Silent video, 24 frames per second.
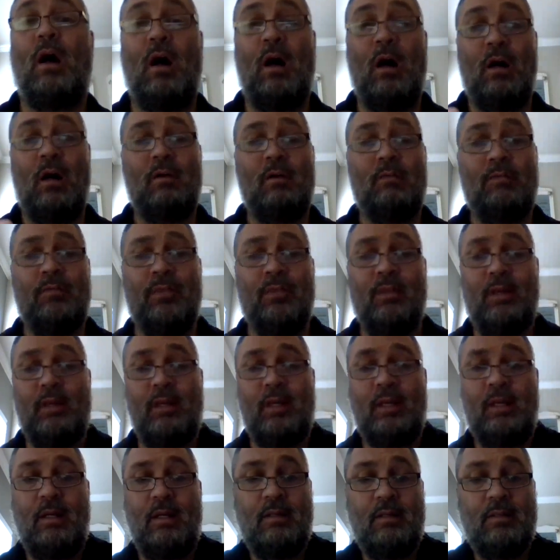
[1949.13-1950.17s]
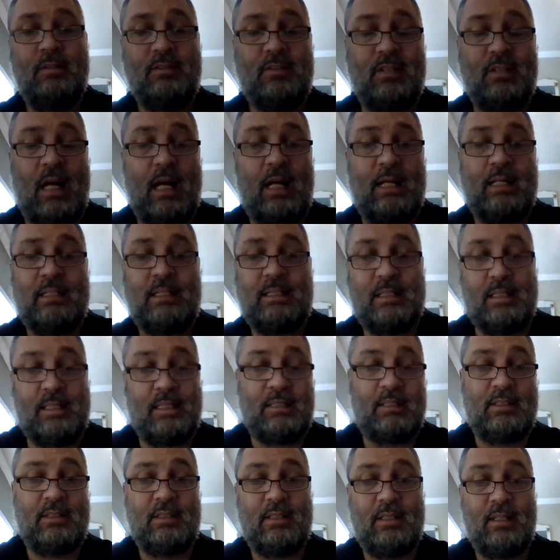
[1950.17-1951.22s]
Of the
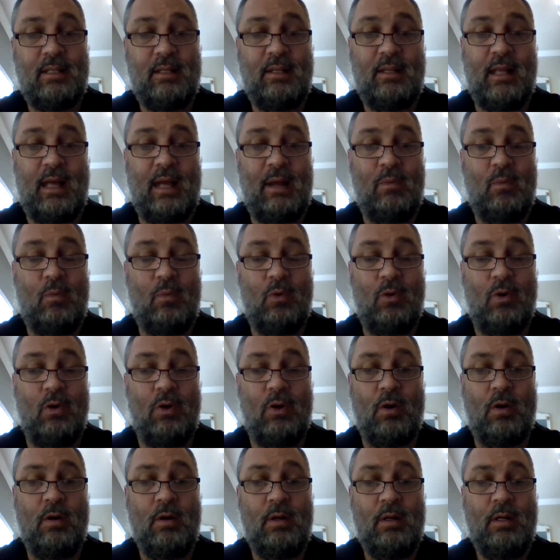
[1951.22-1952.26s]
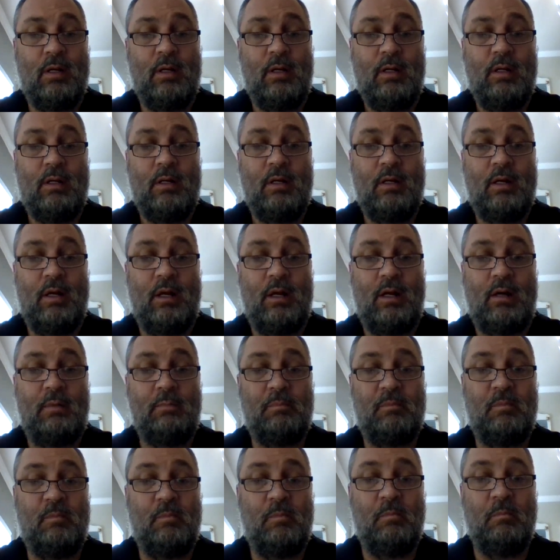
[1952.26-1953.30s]
scientists that were
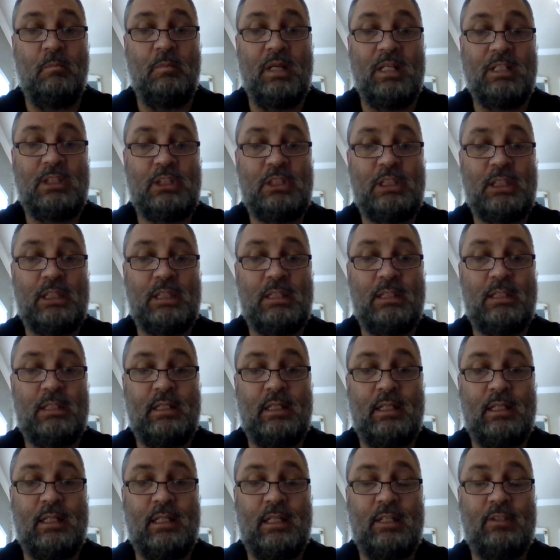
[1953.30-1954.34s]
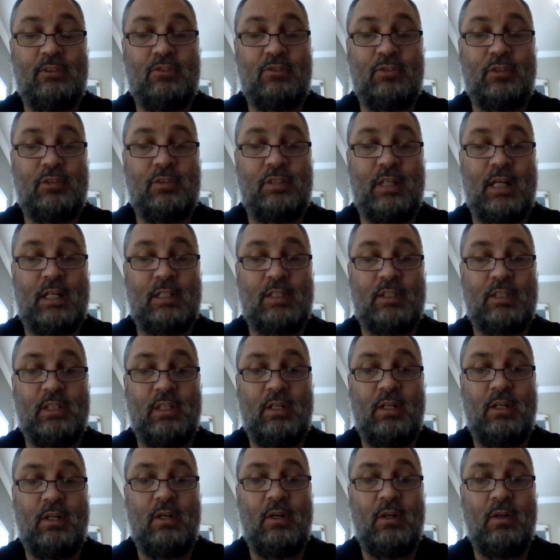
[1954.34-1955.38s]
mentioned in the history
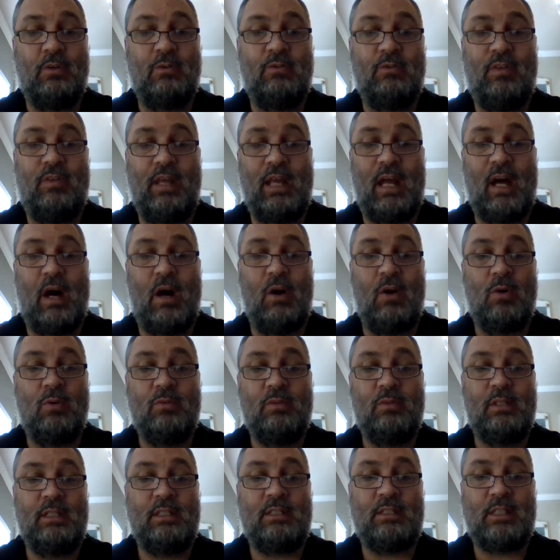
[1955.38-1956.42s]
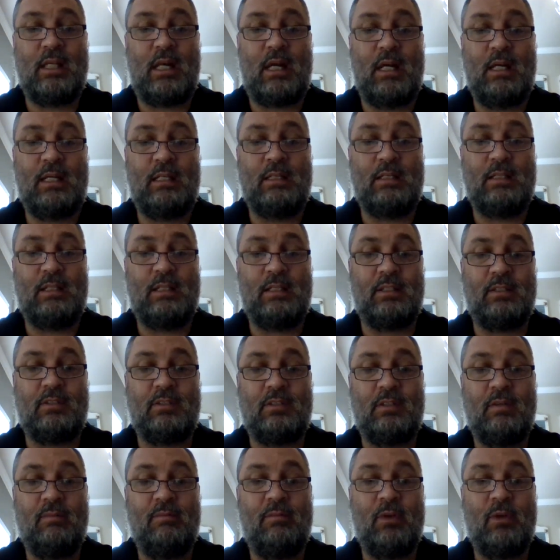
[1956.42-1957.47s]
section, who's the only
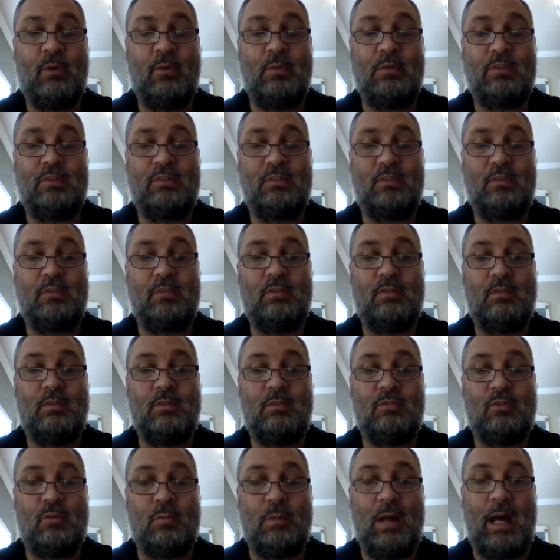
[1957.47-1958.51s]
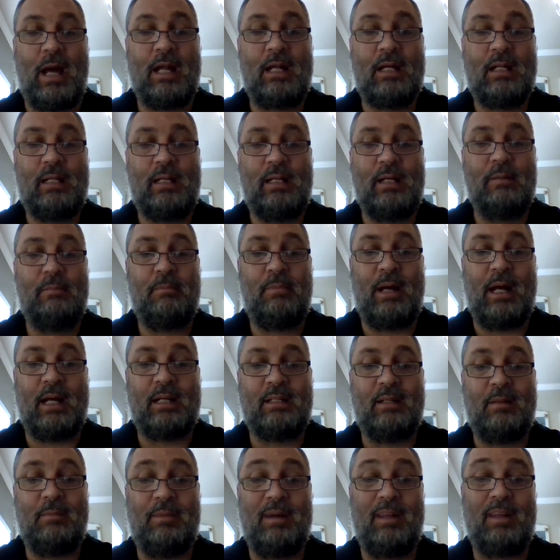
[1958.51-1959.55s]
scientist who was dramatically
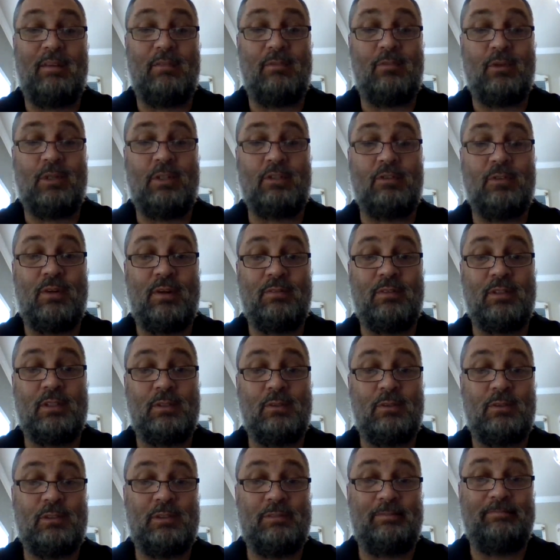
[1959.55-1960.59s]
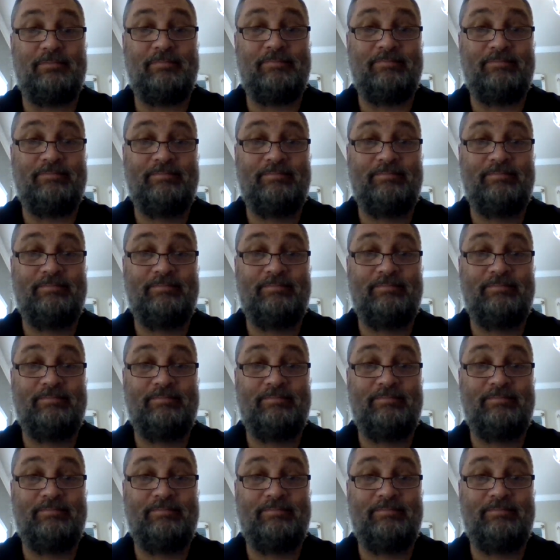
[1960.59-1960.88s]
impacted by the French Revolution?